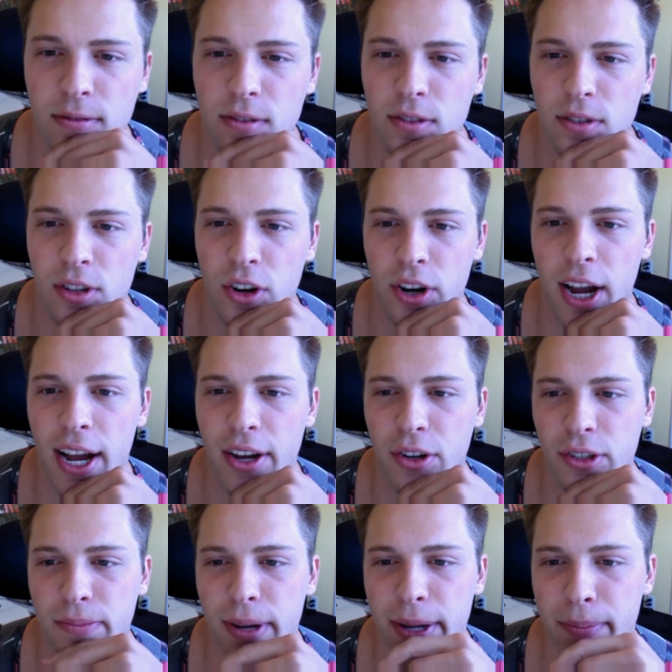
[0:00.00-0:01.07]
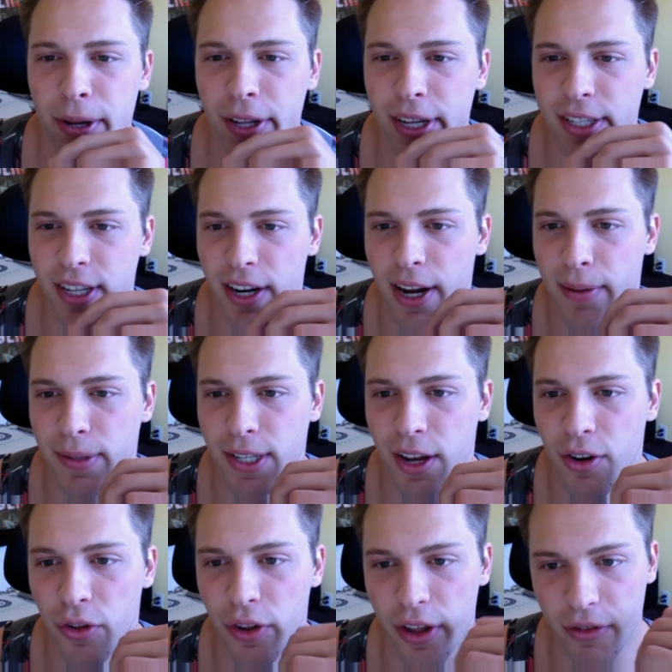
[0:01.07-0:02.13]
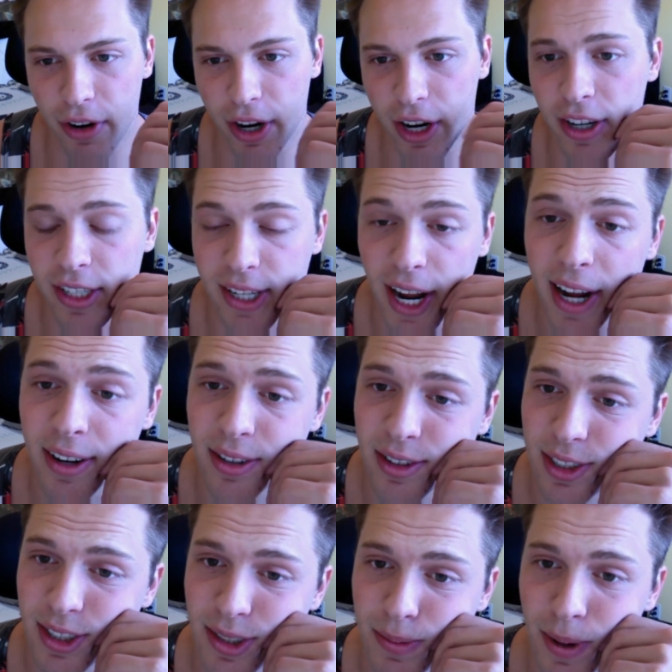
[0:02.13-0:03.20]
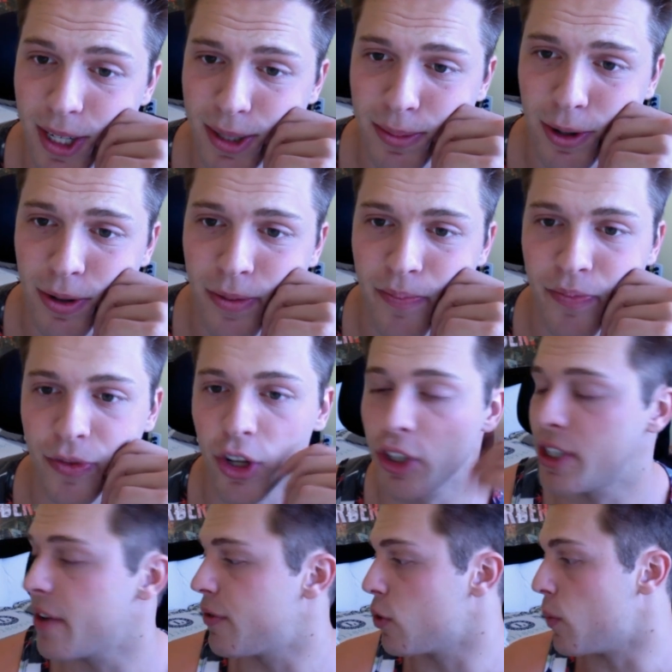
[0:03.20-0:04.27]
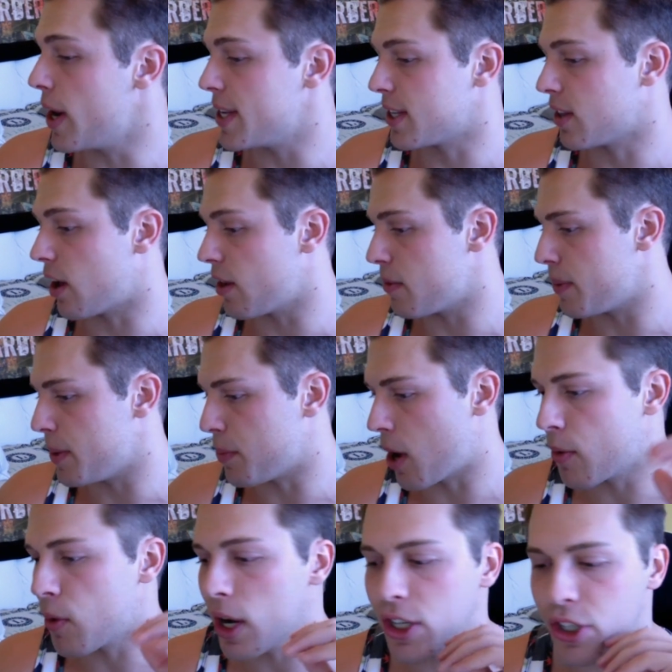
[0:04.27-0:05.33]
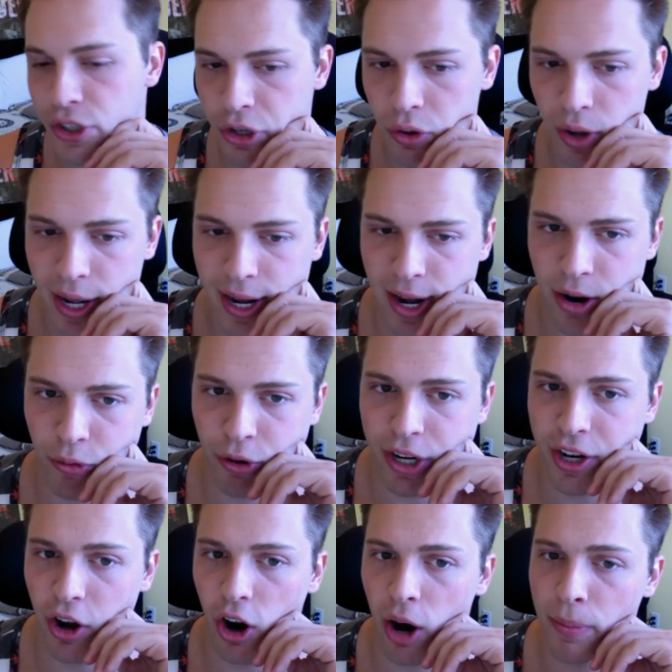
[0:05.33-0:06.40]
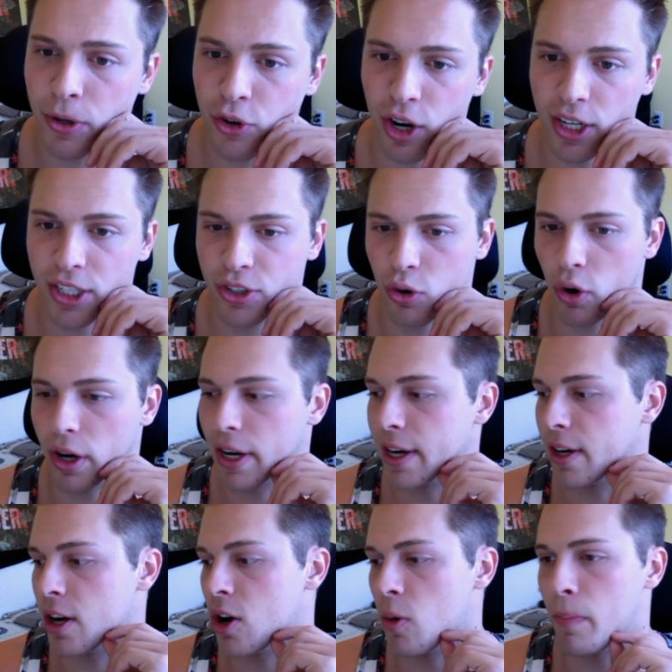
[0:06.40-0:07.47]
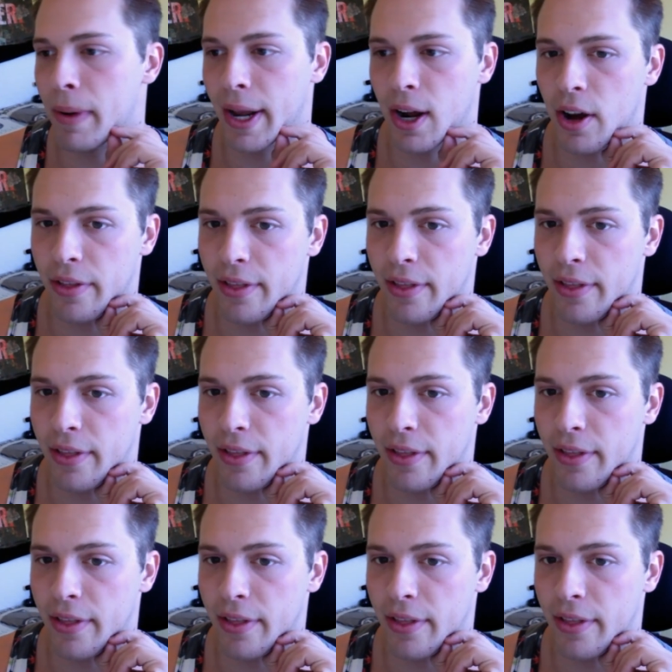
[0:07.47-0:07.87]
No guy who's made millions on Amazon in only 3 years? Yeah, it's possible. There's different ways. A lot of the people I watch do like a retail arbitrage sort and go big on